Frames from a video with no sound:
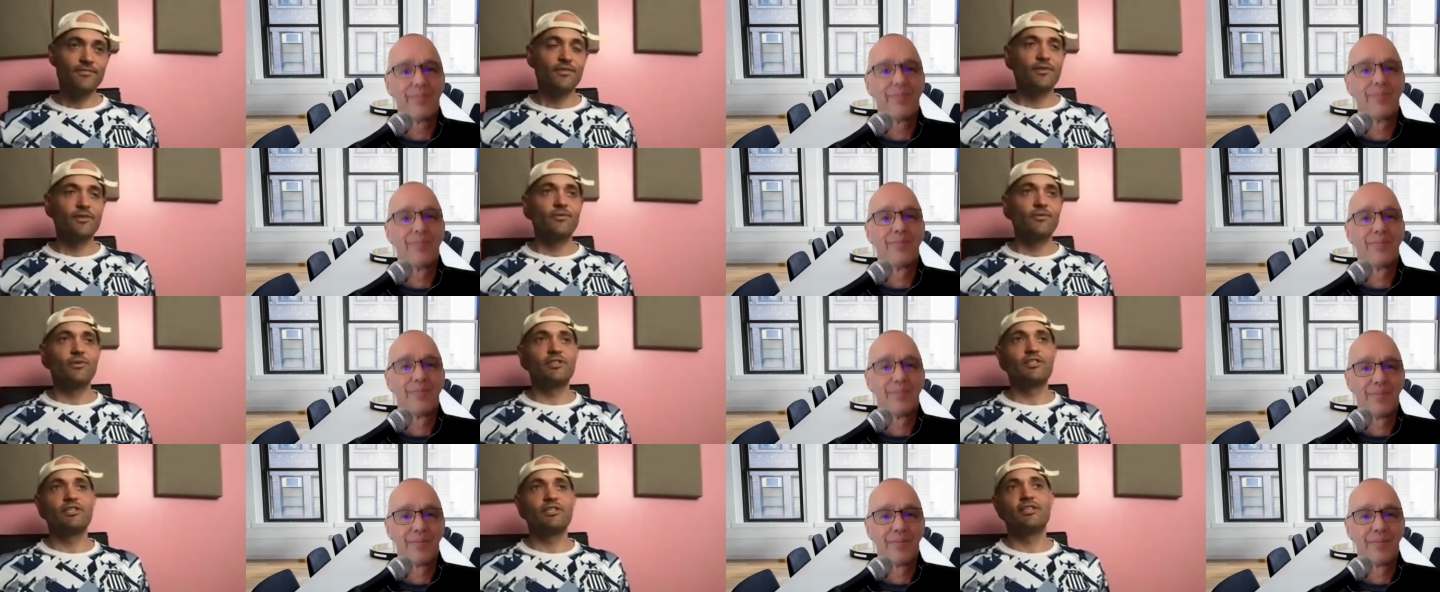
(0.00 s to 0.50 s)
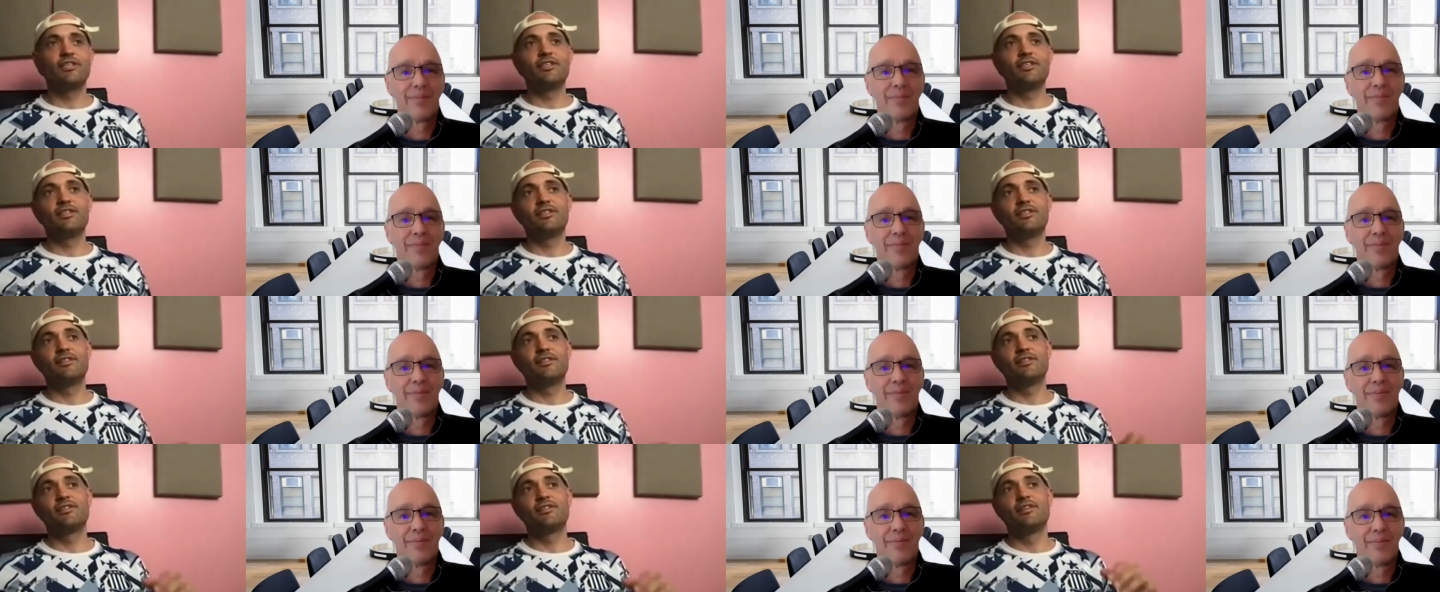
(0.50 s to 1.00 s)
Speaker 1: which
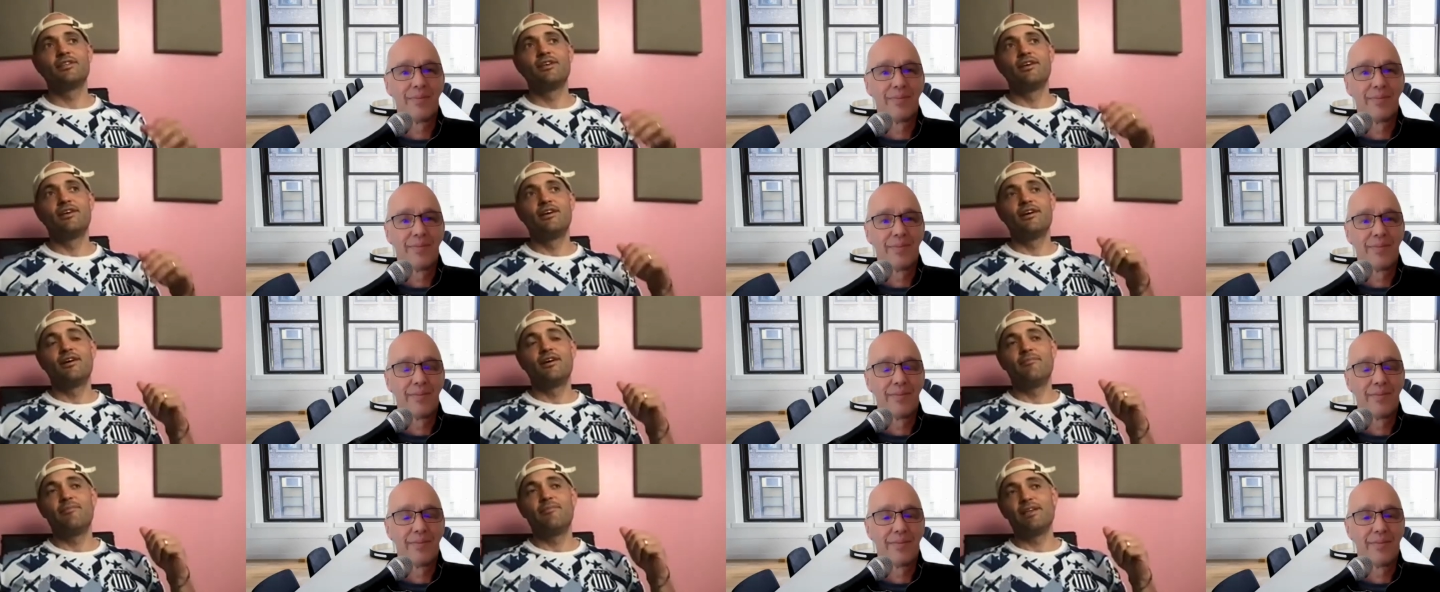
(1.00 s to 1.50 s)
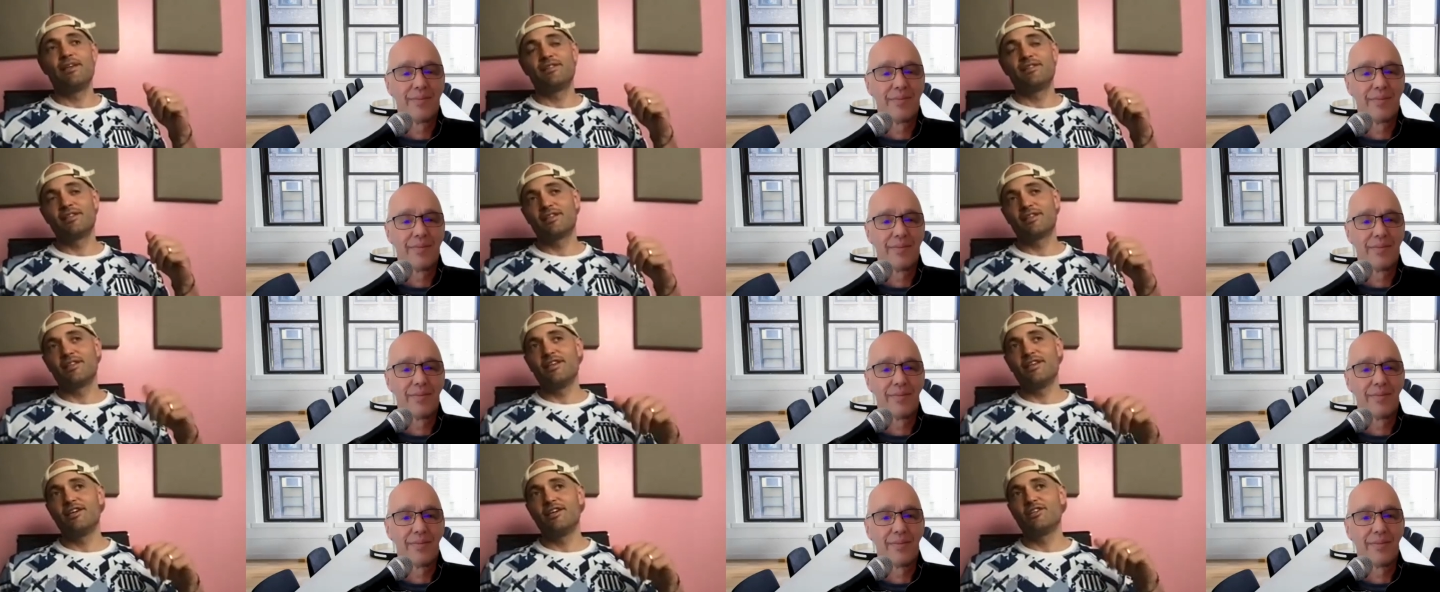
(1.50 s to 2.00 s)
is
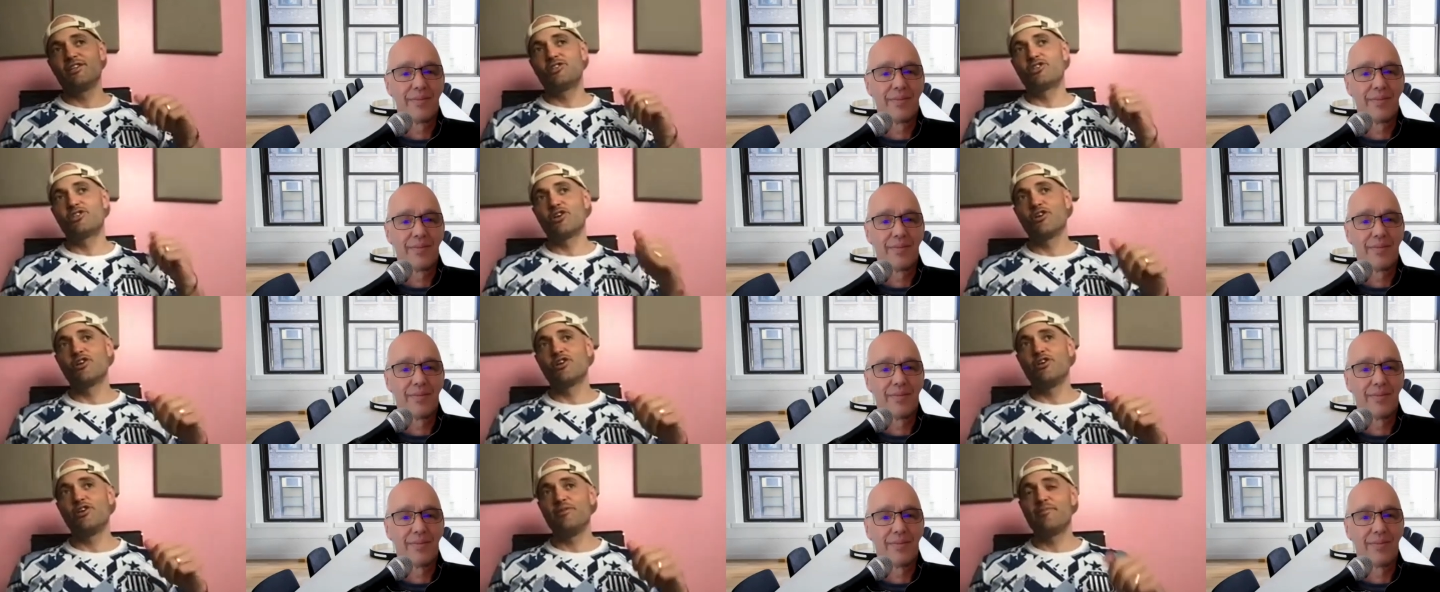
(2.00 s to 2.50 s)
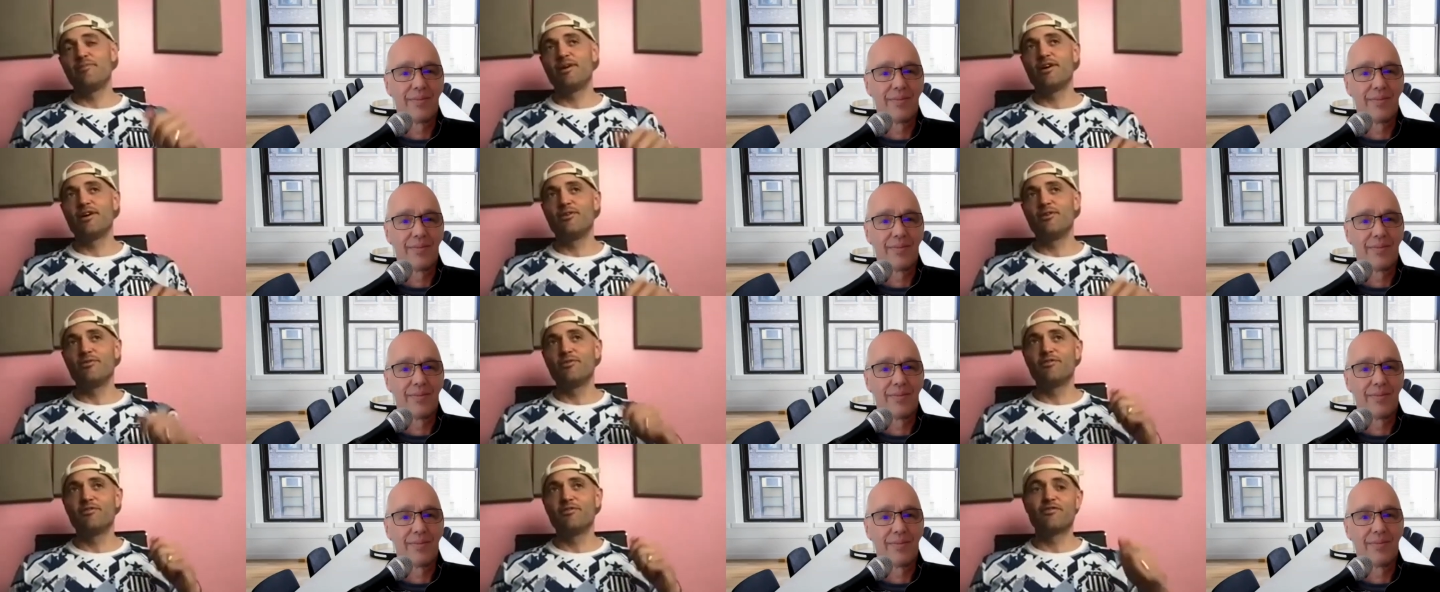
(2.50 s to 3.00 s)
basically a turkey melt with